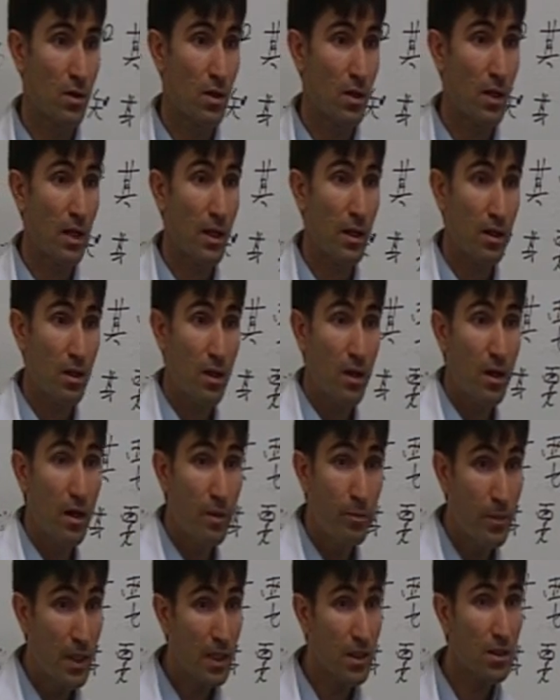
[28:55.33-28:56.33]
Like
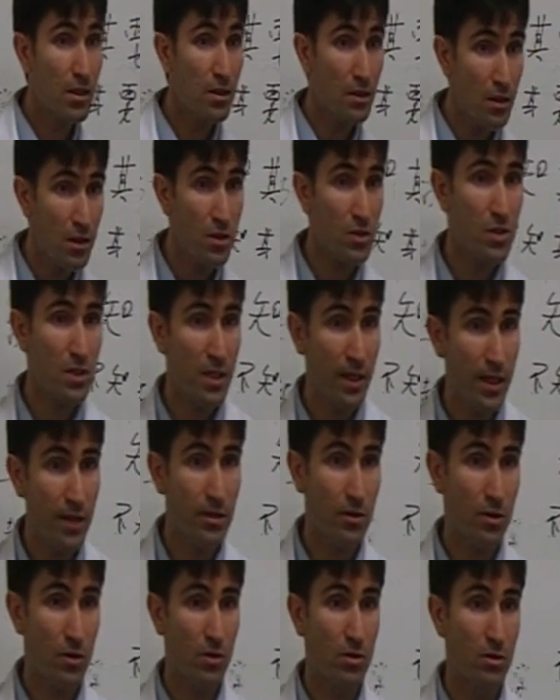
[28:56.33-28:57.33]
1,000,000 years
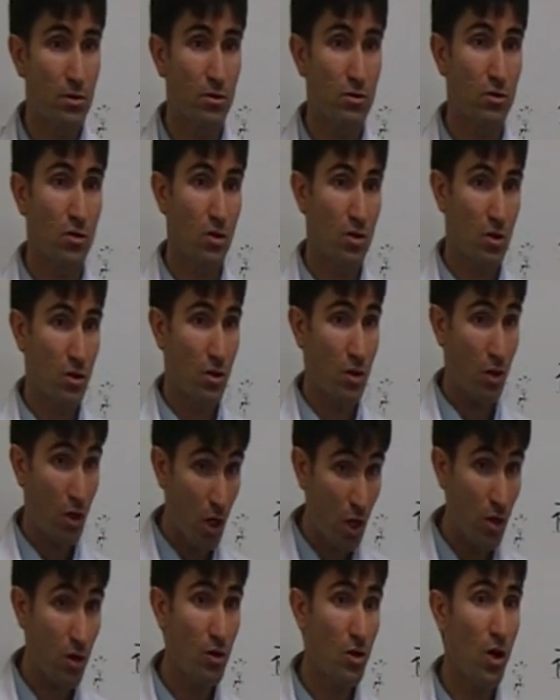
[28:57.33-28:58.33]
later
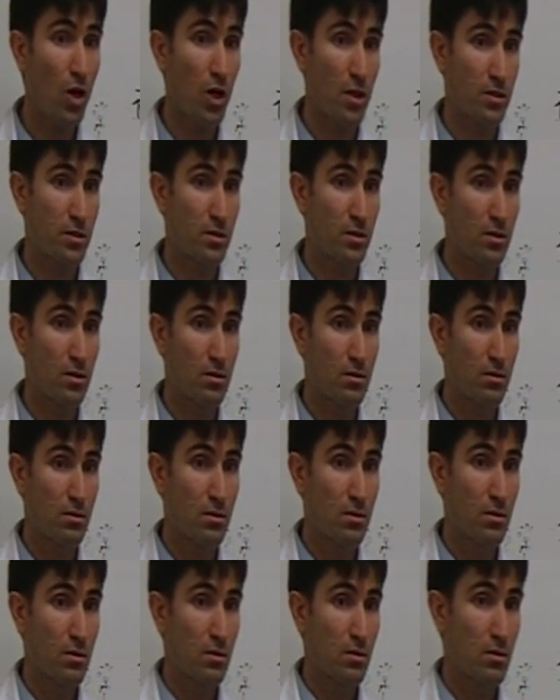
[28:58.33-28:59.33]
are lost
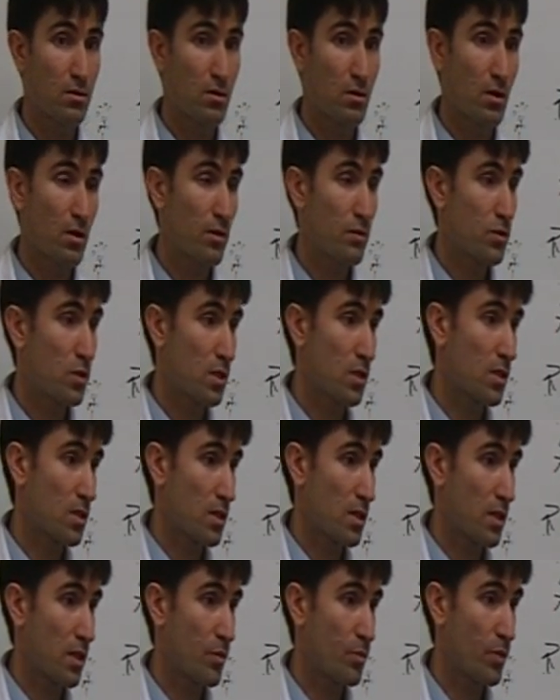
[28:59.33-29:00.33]
if she
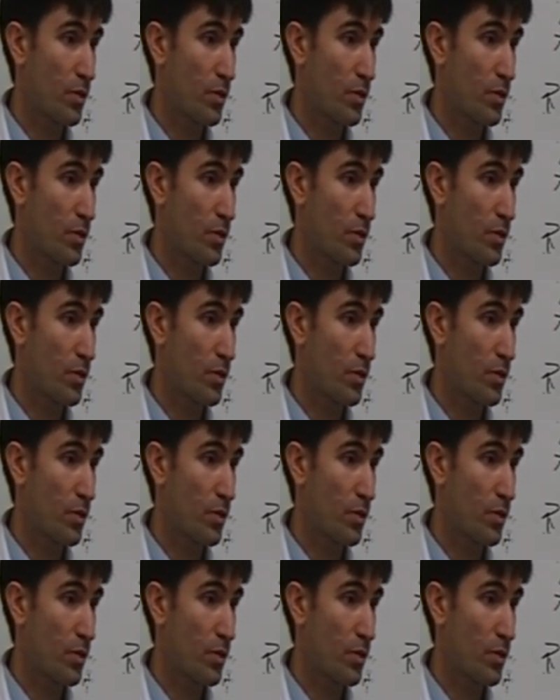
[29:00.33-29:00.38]
doesn't get